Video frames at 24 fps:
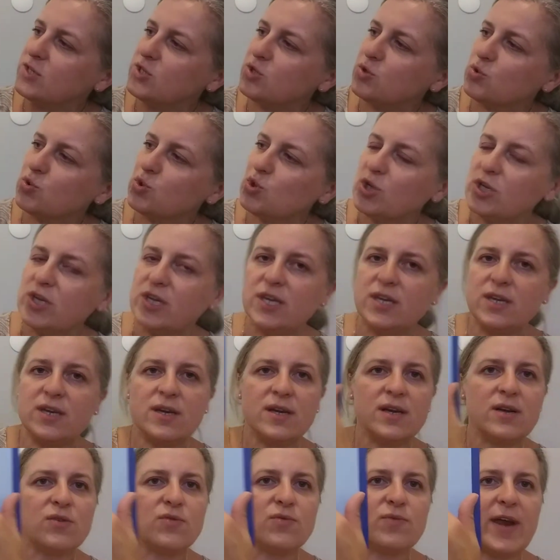usually
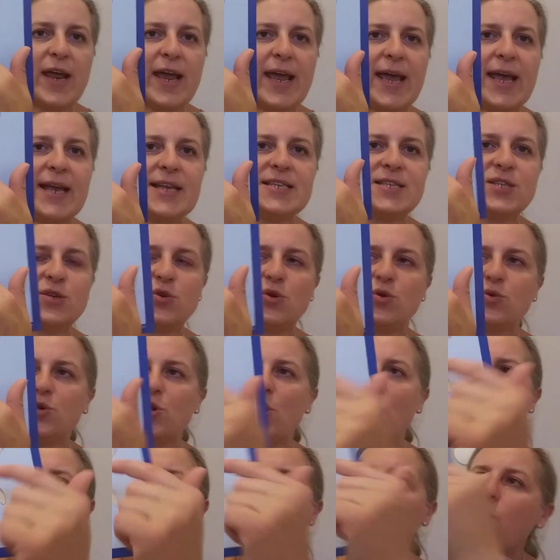red, so you
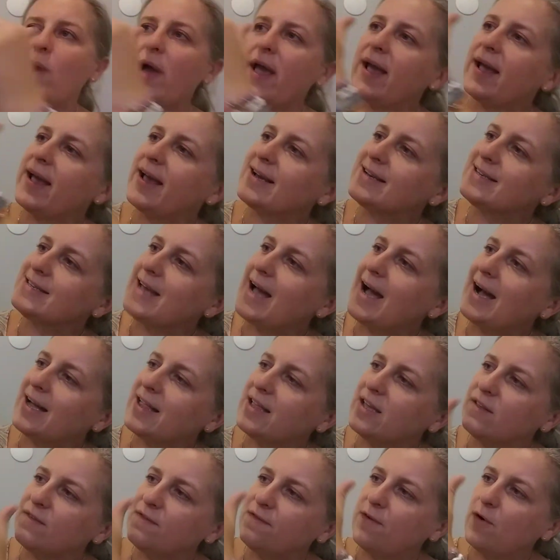know where
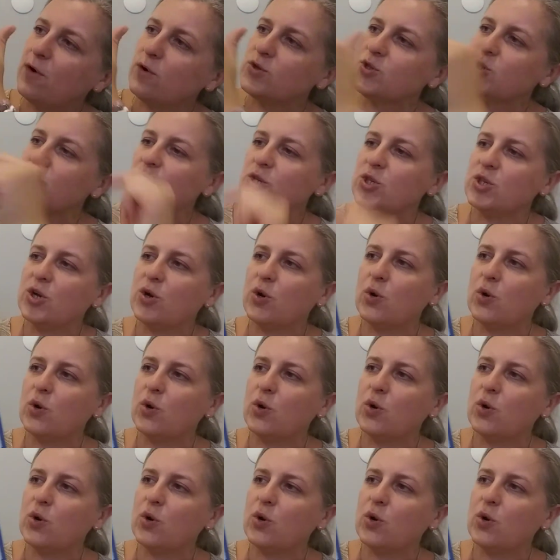exactly it falls in the